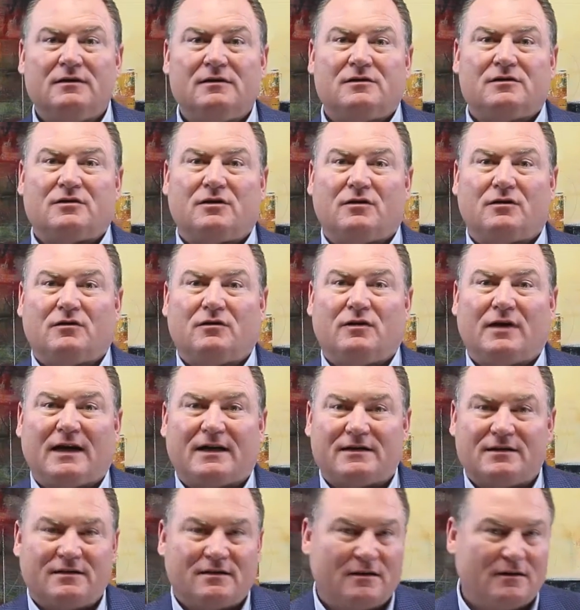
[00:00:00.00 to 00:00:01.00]
So
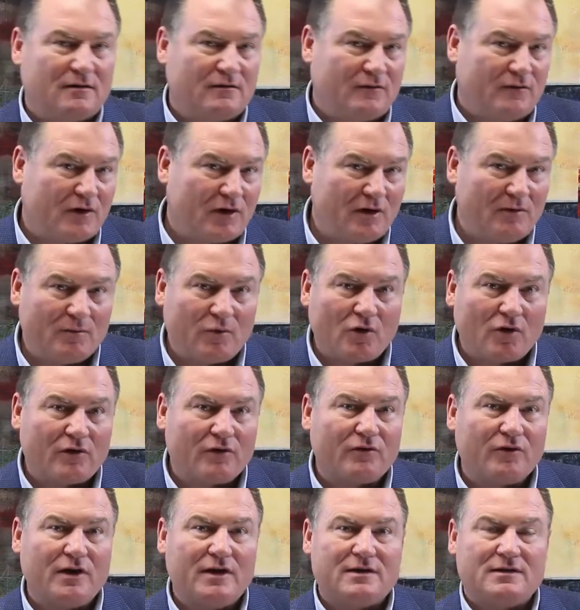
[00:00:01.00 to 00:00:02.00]
that's a very
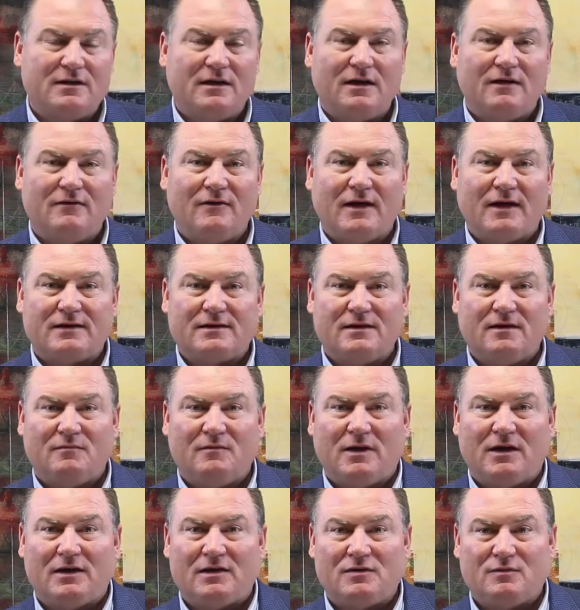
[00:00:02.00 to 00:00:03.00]
important reason to have asset
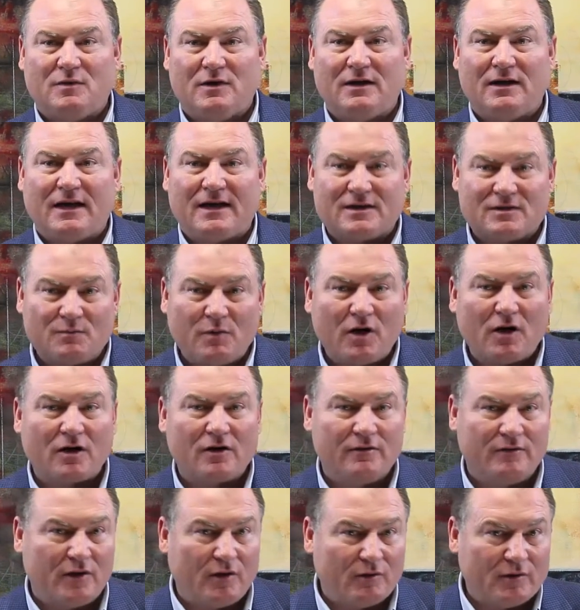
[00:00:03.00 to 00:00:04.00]
management as
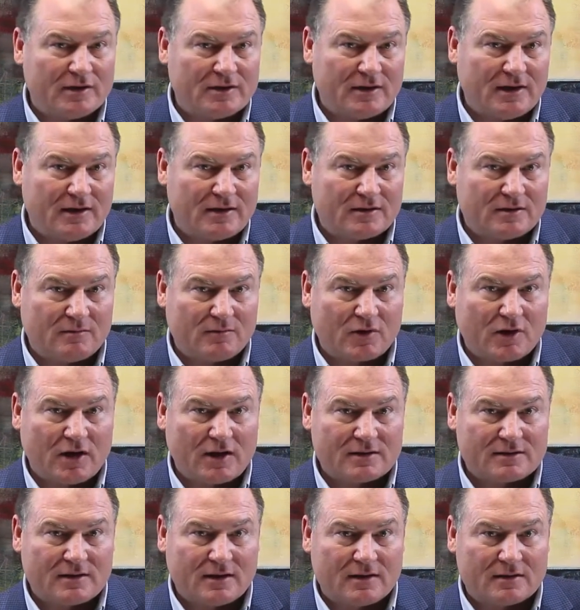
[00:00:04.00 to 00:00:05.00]
part of the origination
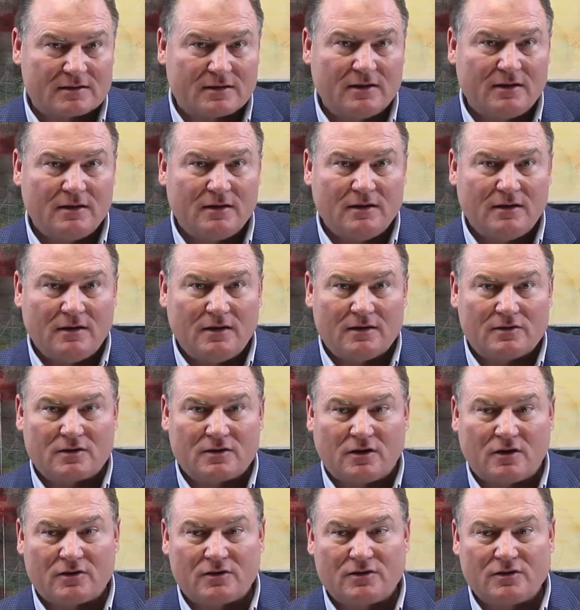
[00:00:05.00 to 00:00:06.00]
process. It's
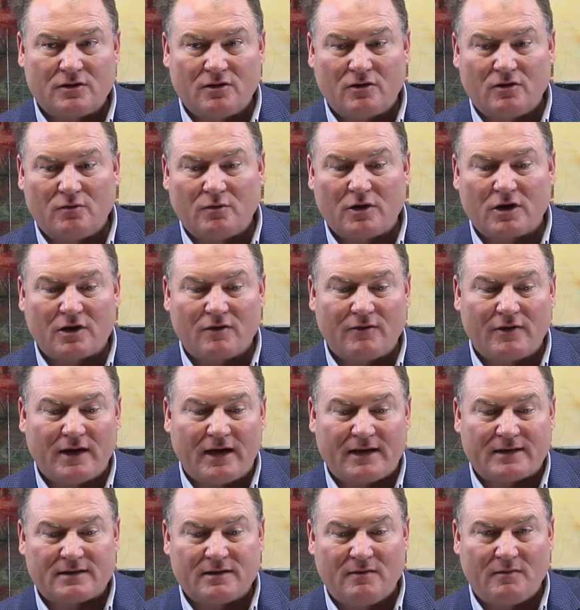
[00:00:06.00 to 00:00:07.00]
also part of
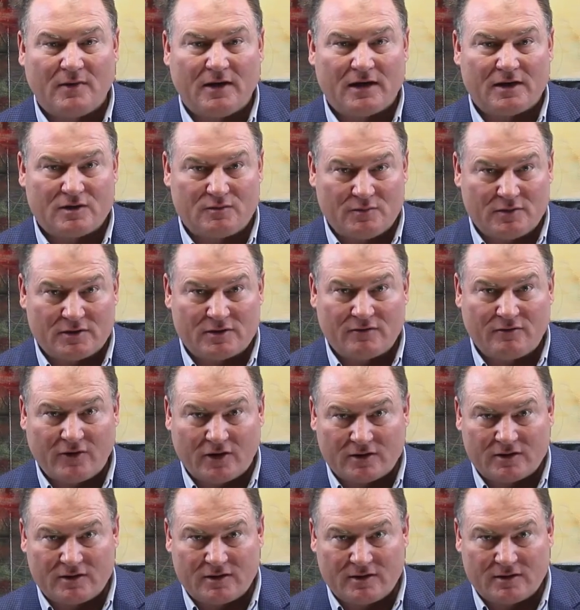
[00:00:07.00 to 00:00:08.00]
asset management's
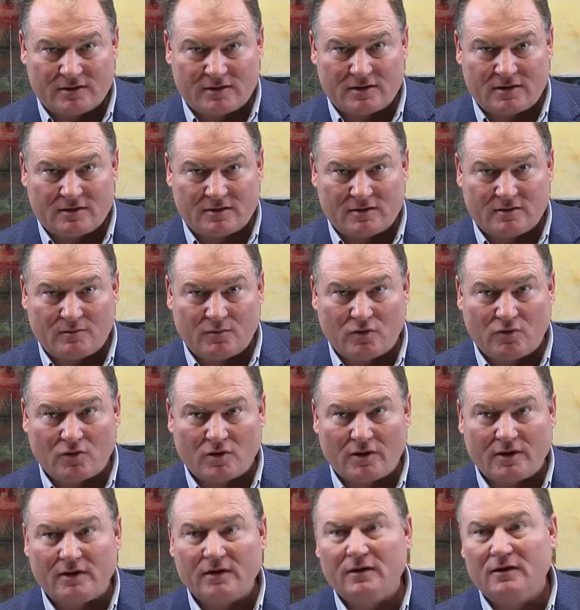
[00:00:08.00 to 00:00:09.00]
function is to
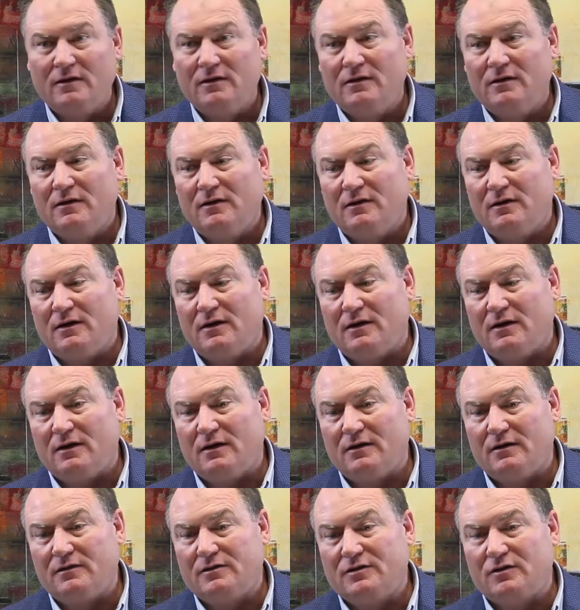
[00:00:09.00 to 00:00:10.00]
support
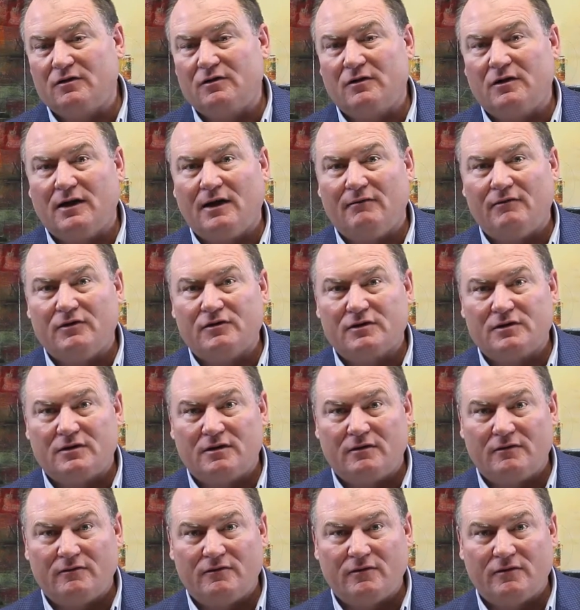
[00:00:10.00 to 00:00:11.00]
certain levels
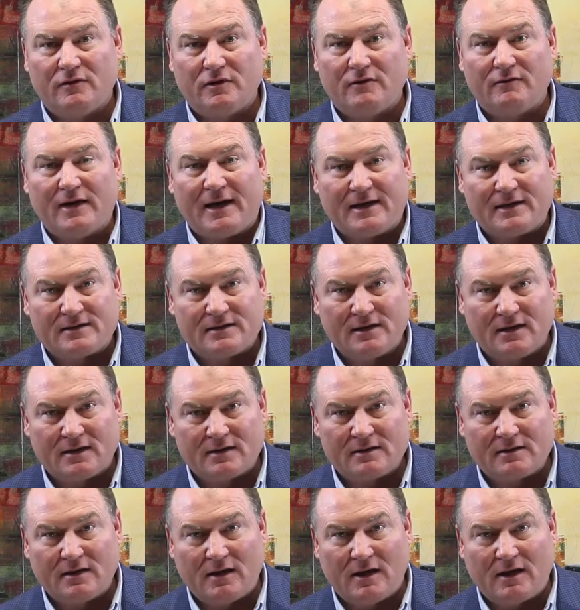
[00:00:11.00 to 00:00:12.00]
of
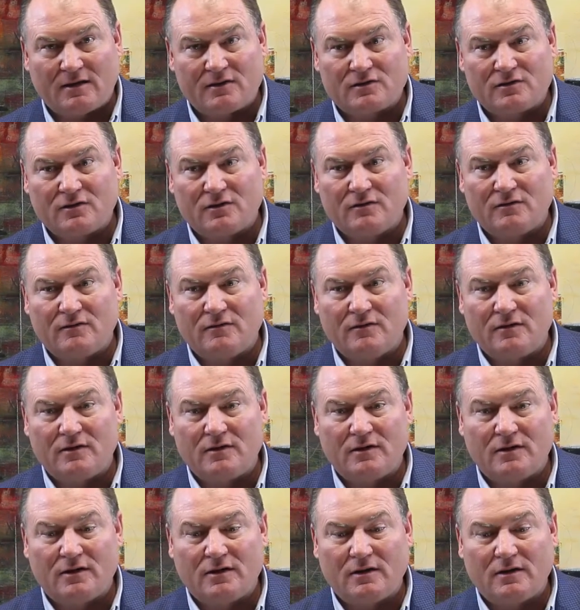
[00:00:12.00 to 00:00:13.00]
assets at certain
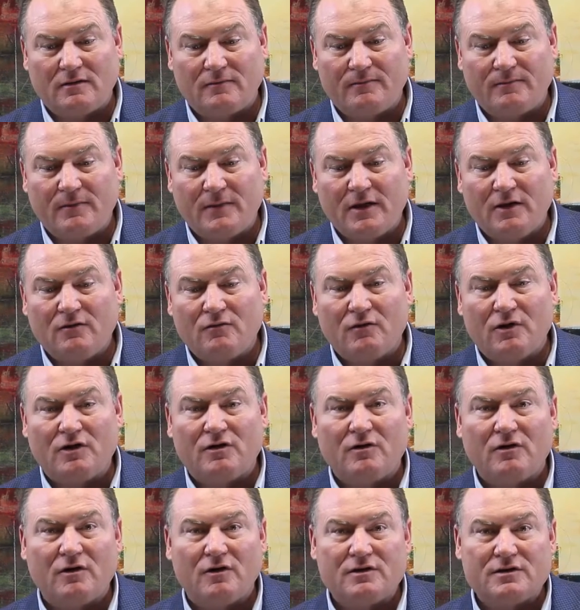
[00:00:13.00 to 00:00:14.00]

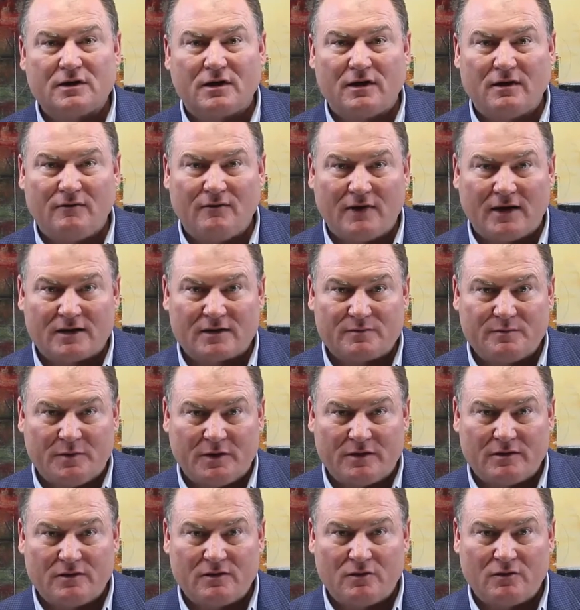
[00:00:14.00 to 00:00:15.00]
returns on
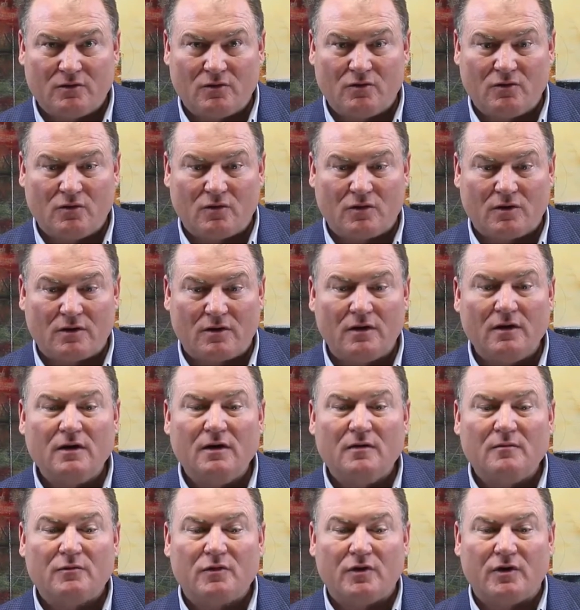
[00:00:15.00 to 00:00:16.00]
investment or
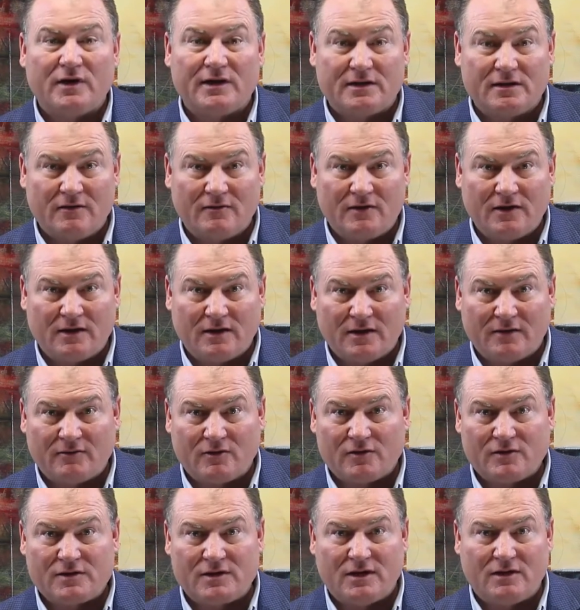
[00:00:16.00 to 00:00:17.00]
productivity
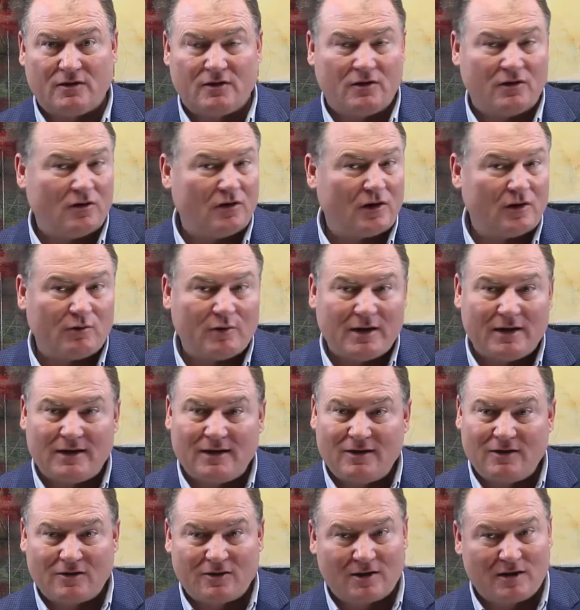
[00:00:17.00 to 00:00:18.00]
levels, and the only way
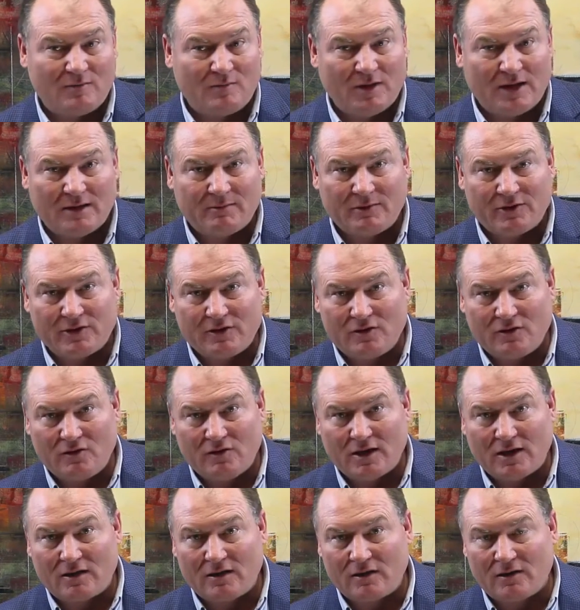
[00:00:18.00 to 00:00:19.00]
that you're going to be able to do
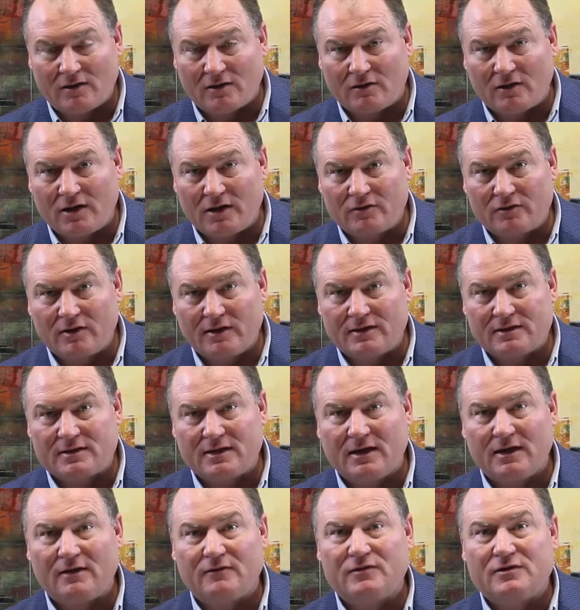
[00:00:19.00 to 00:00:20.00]
that in the long run is
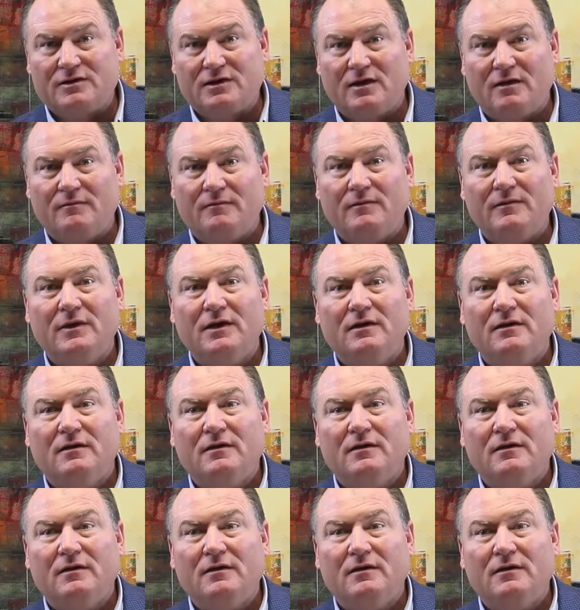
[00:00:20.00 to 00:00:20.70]
to have some